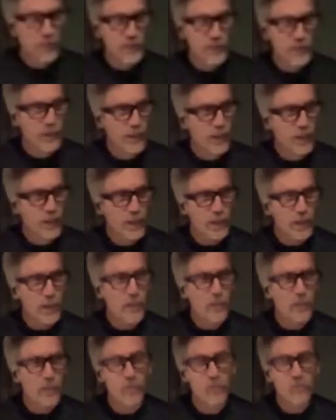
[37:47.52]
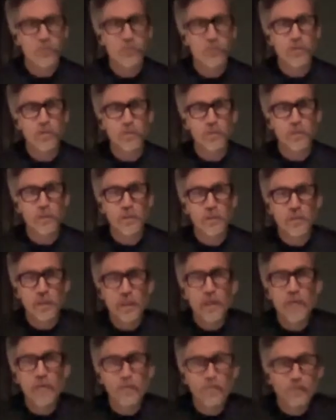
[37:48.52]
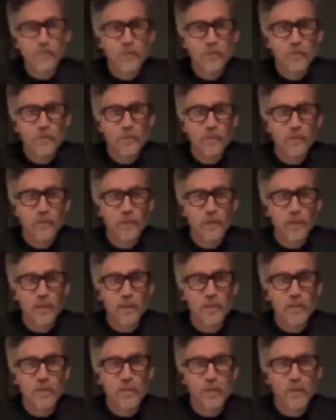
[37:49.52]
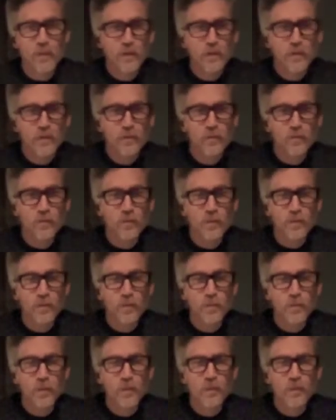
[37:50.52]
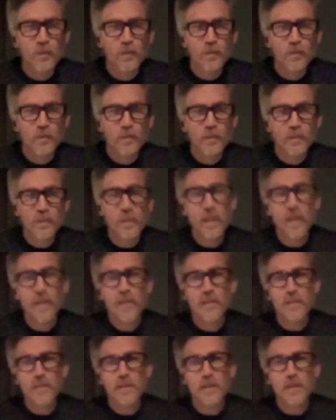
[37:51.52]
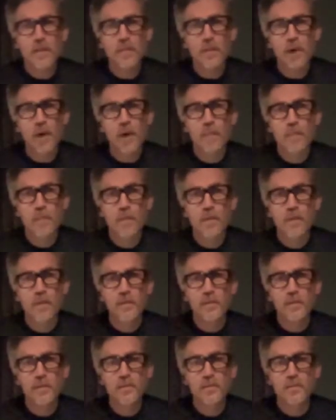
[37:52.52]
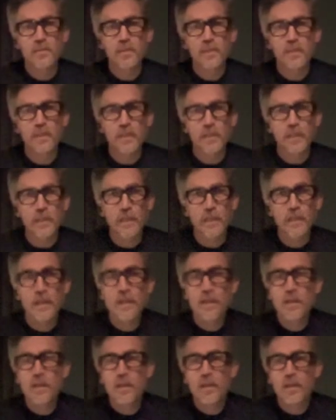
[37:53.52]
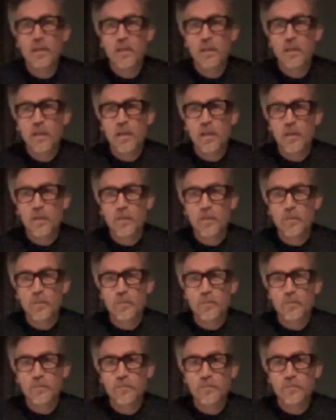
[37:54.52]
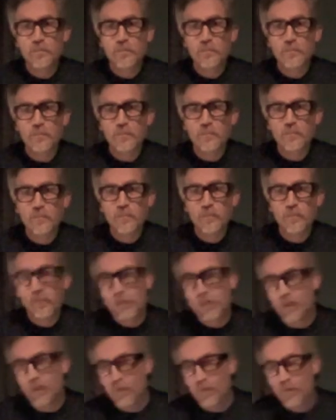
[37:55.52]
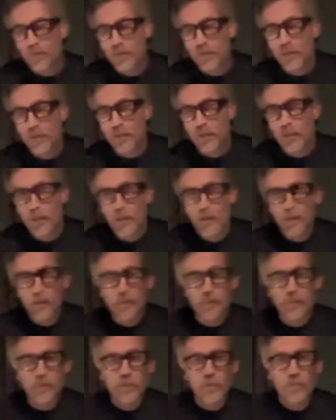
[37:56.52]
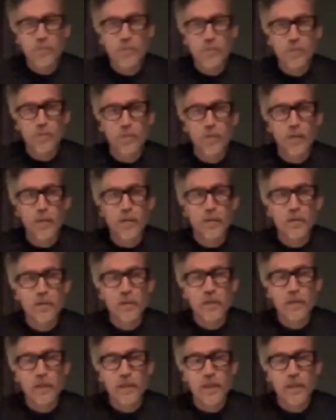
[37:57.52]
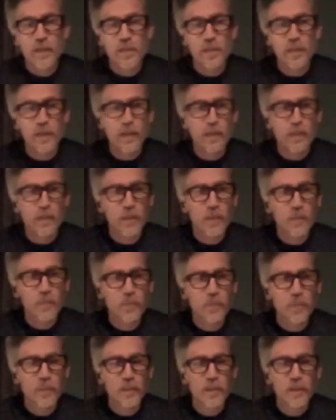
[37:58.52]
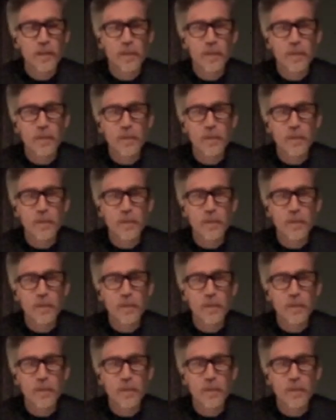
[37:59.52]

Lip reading: said, "Hey, yeah, do you want to be in the band? We really like the way that you play with it because I had this kind of pop punk sensibility that um that fit really well. And like I said, I played to that